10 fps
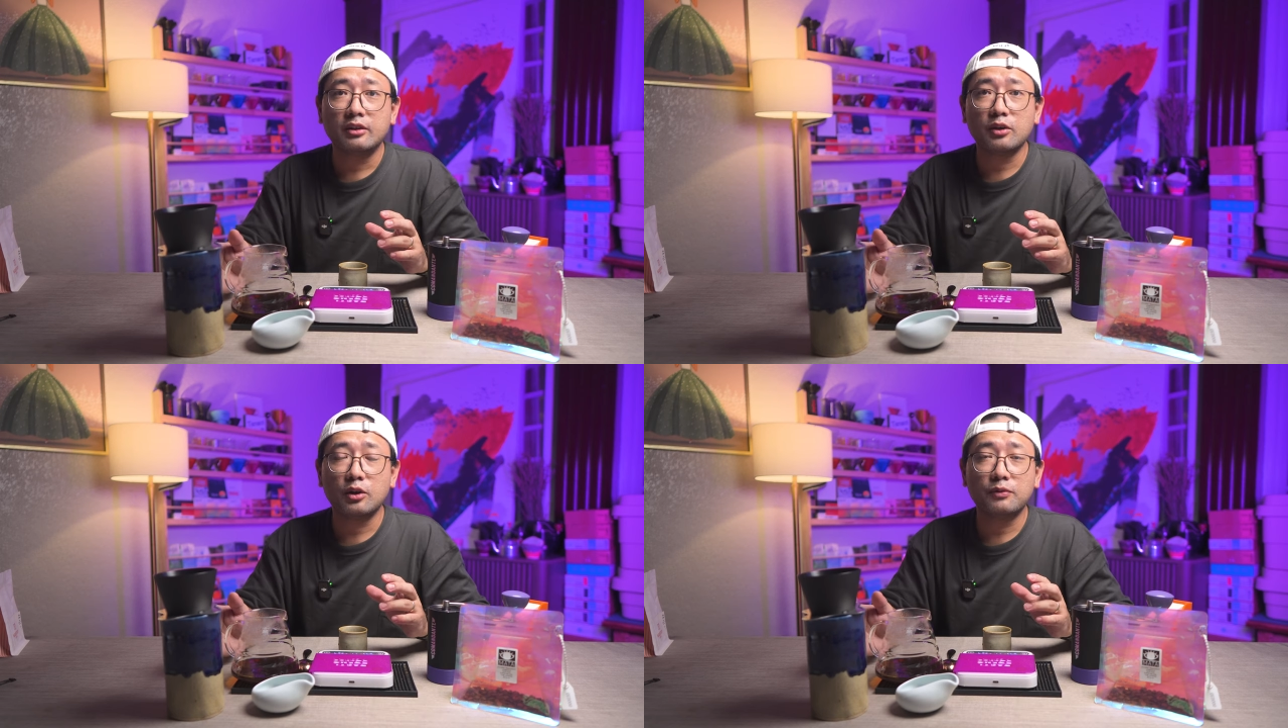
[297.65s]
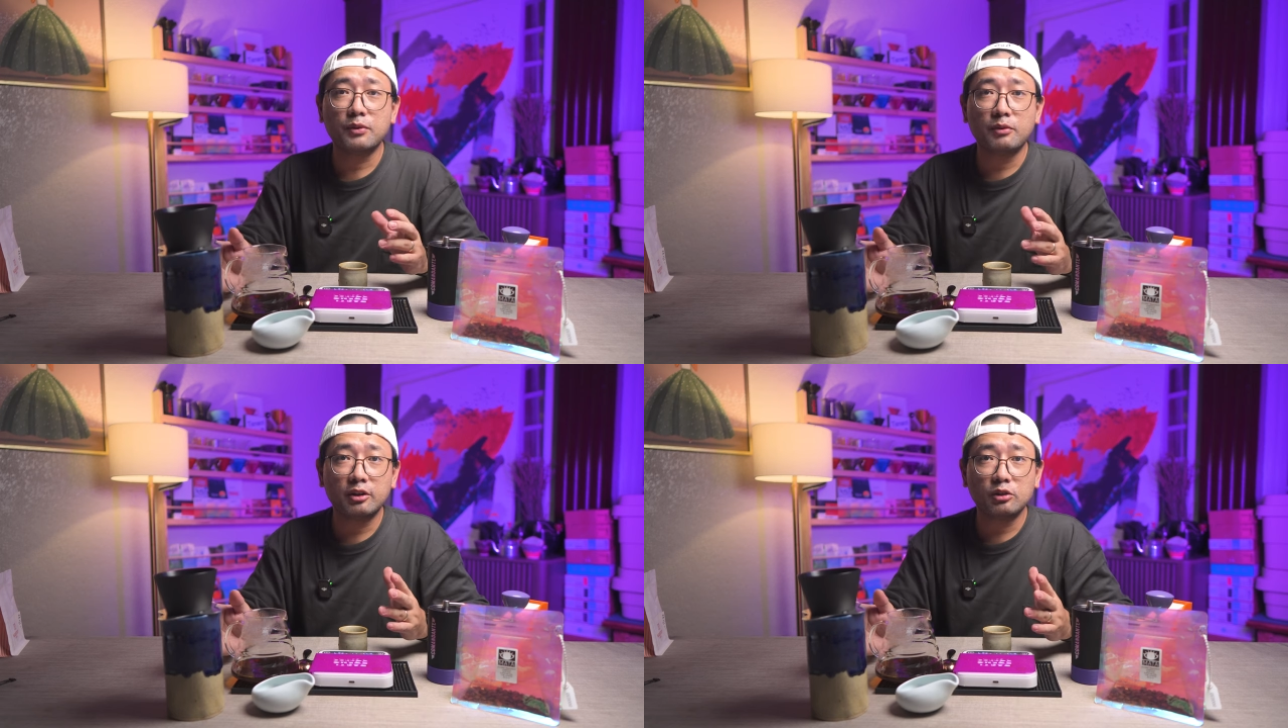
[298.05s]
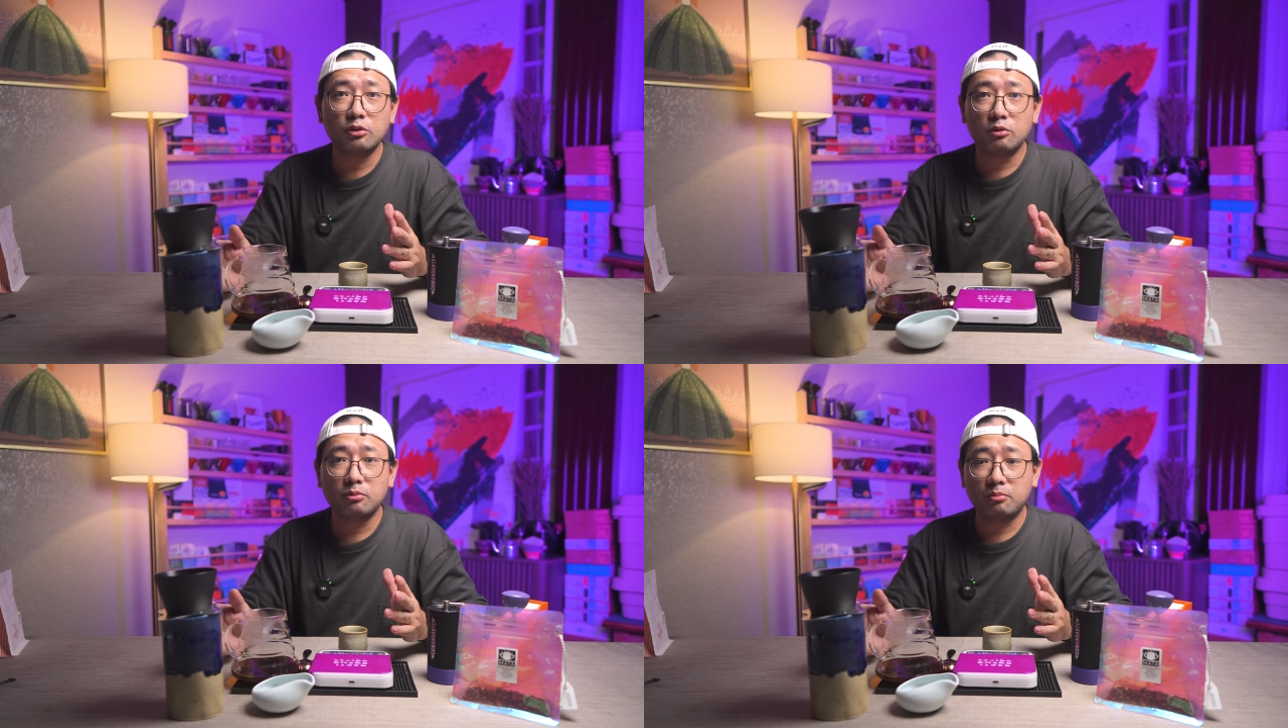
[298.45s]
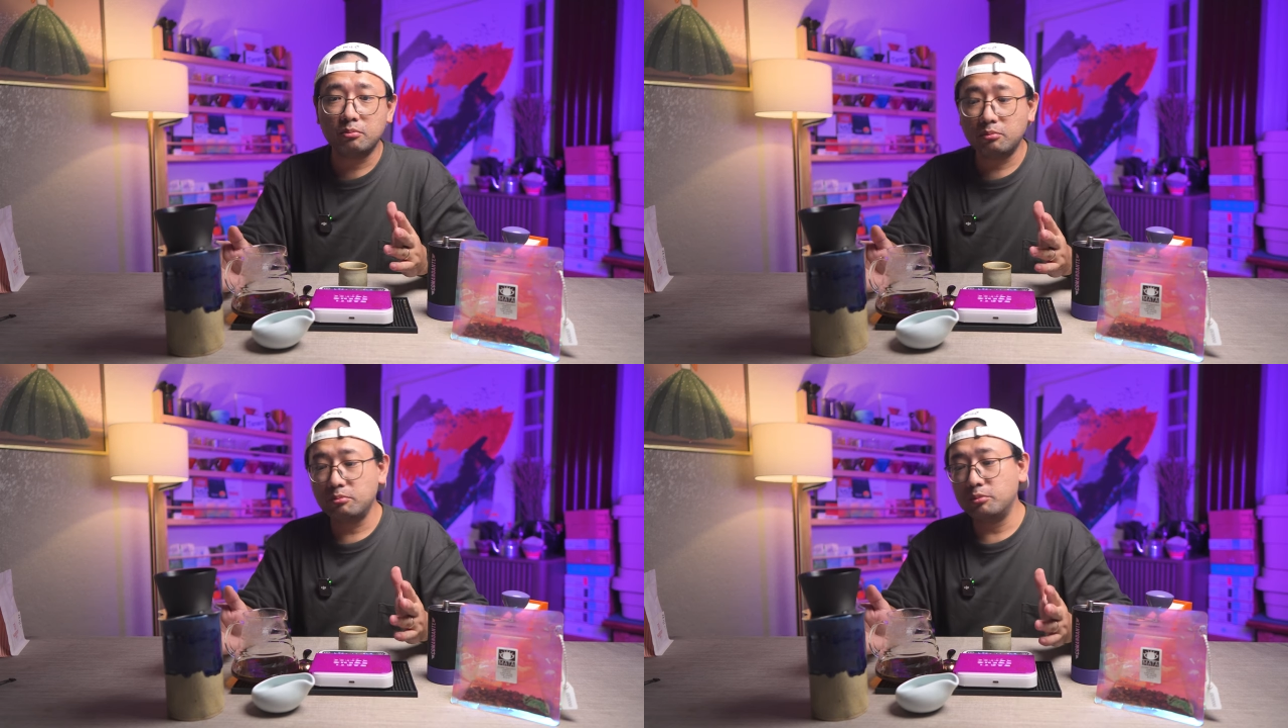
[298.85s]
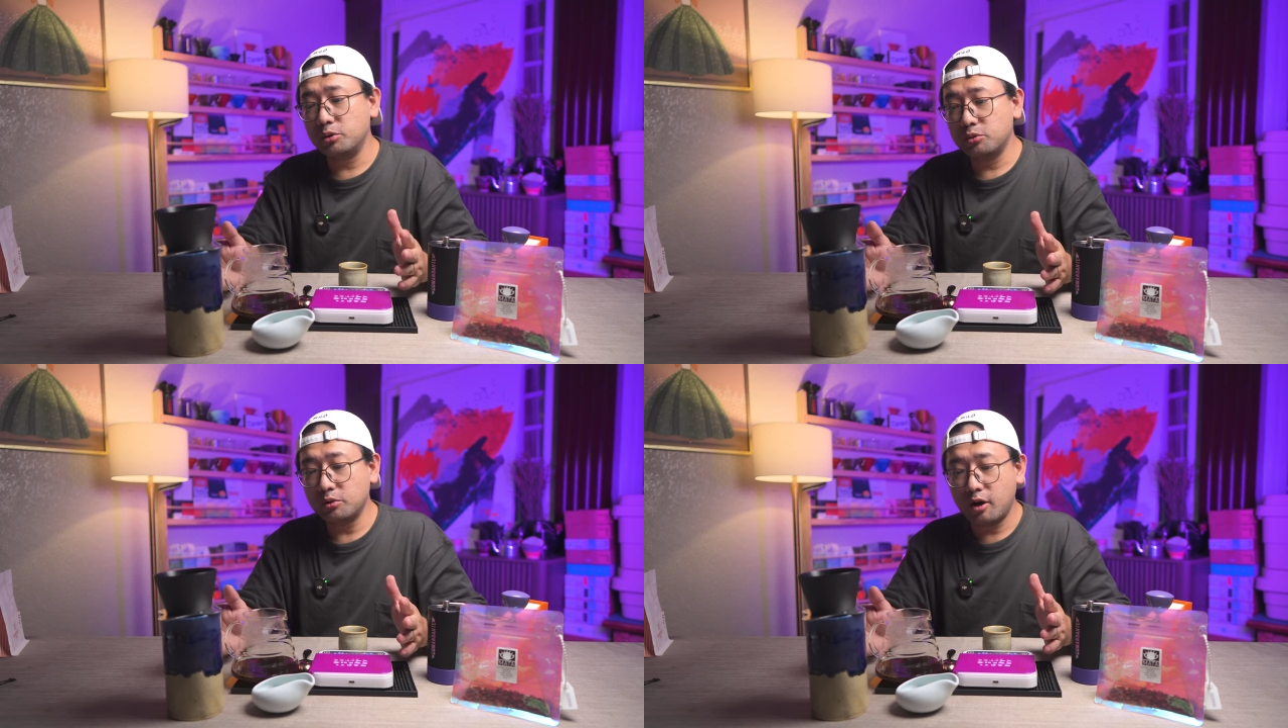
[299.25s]
So if you want to
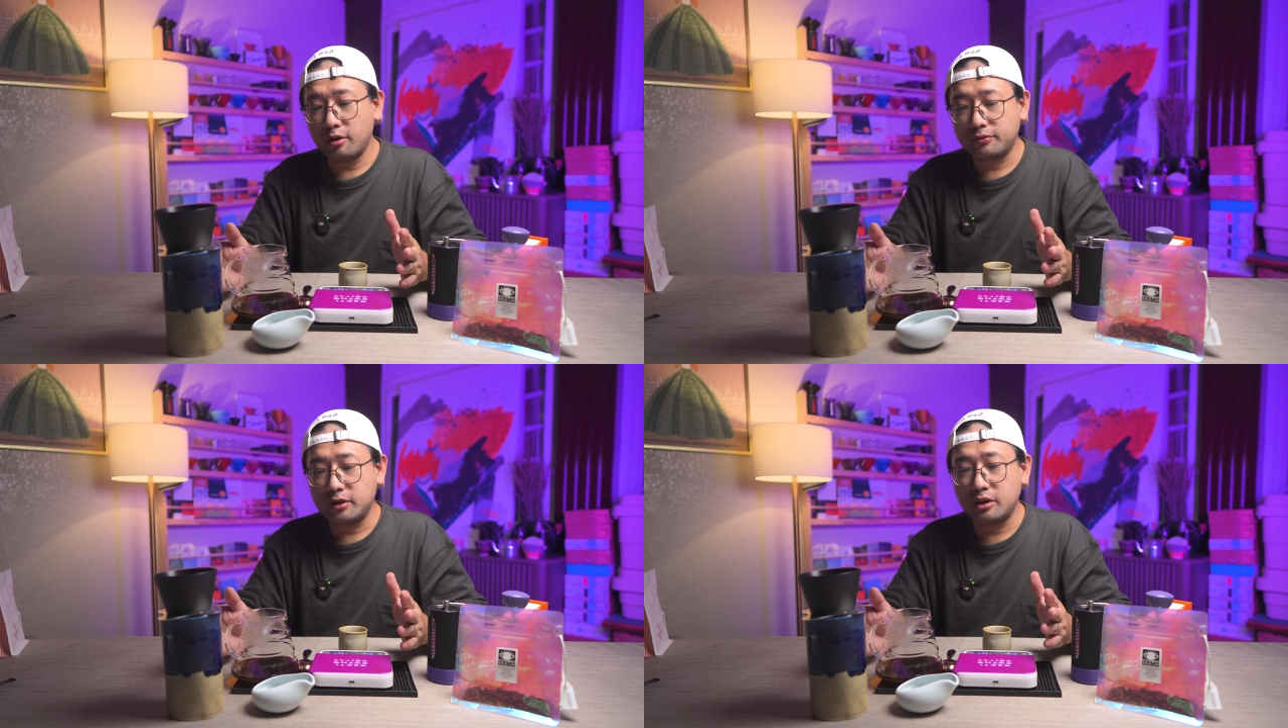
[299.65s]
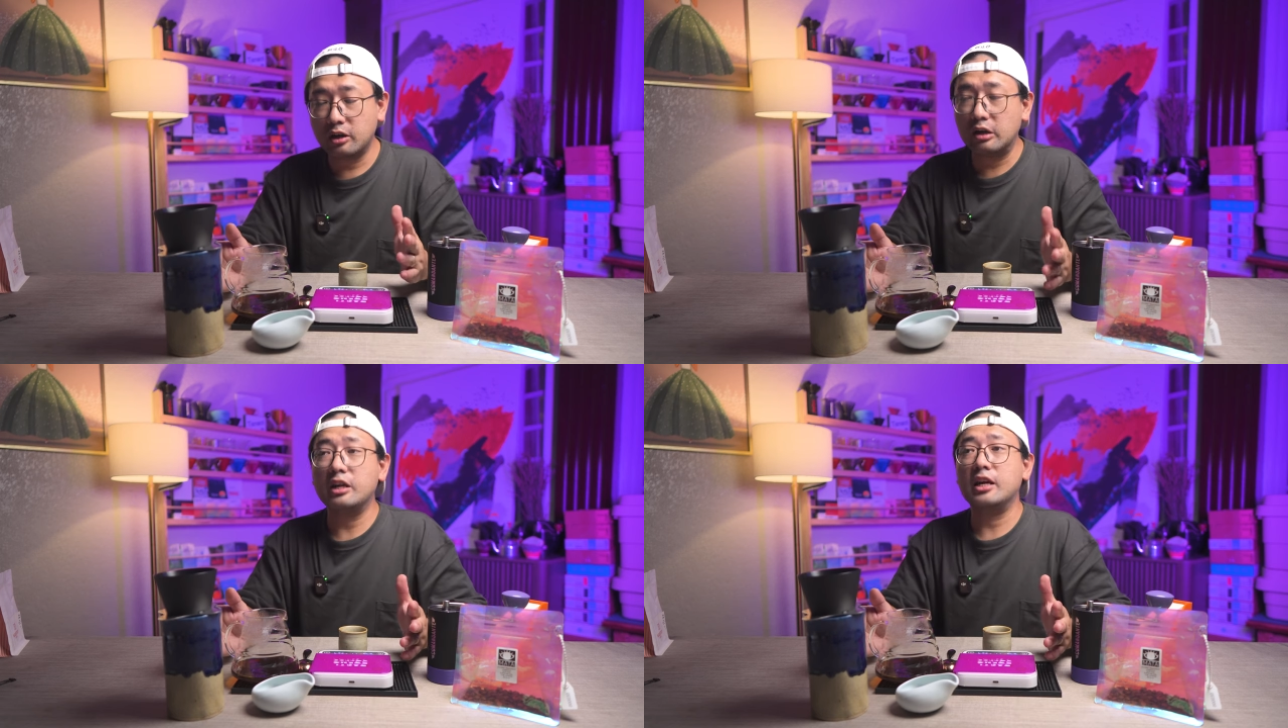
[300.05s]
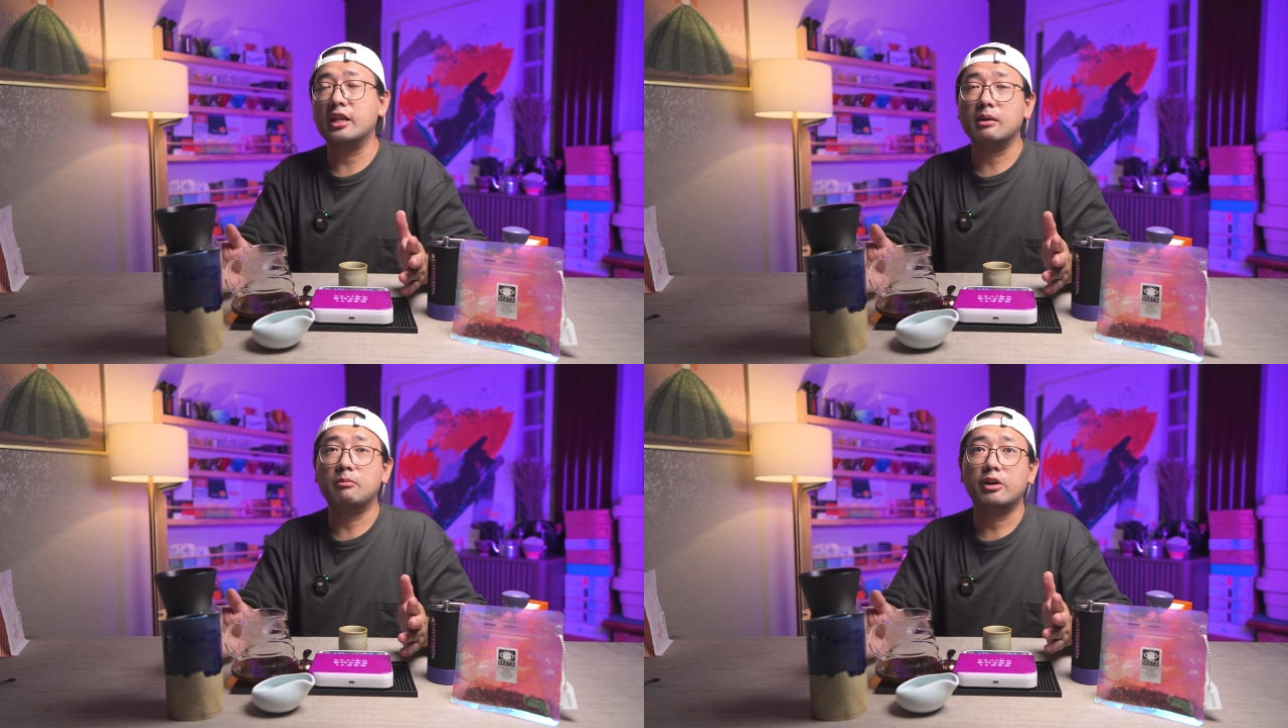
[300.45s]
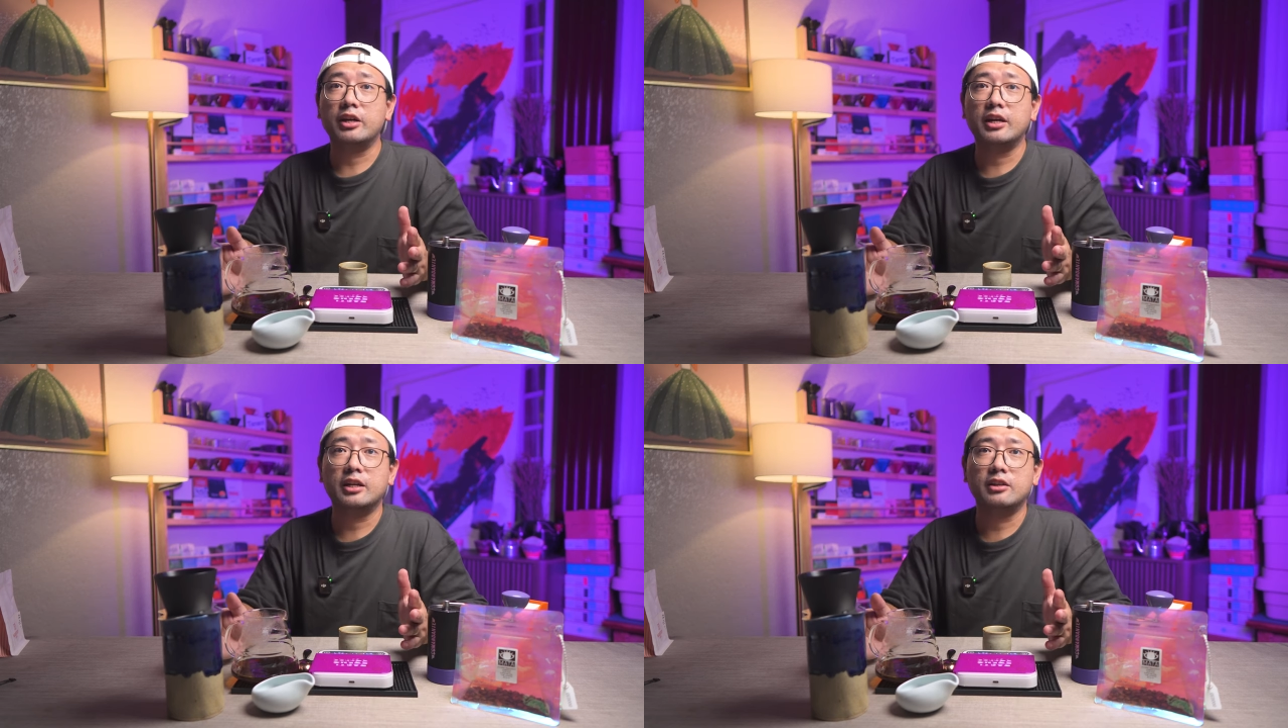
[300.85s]
brew coffee early in the morning